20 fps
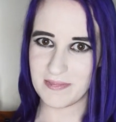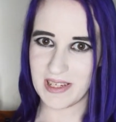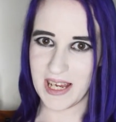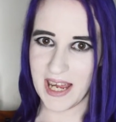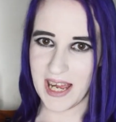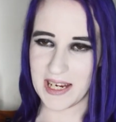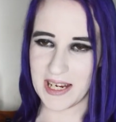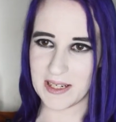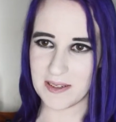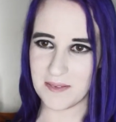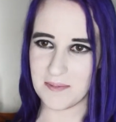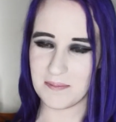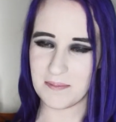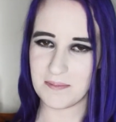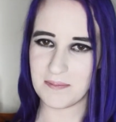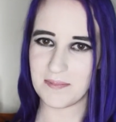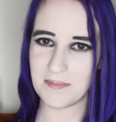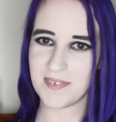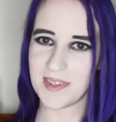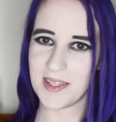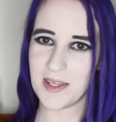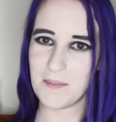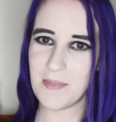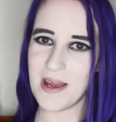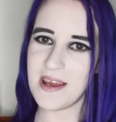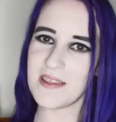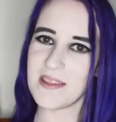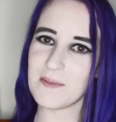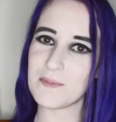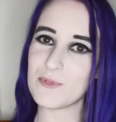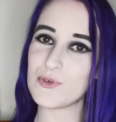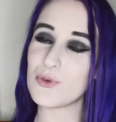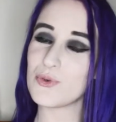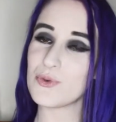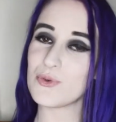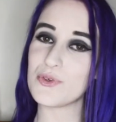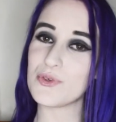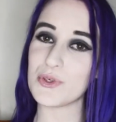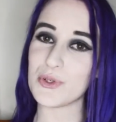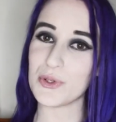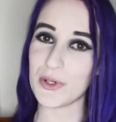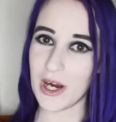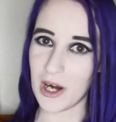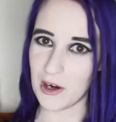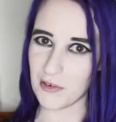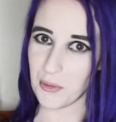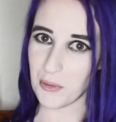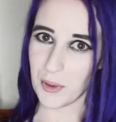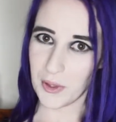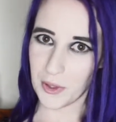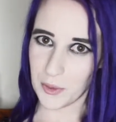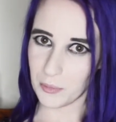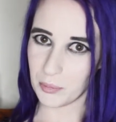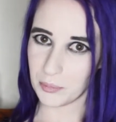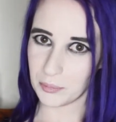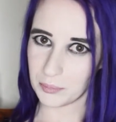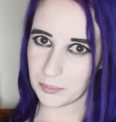and pay them to do your hair for you.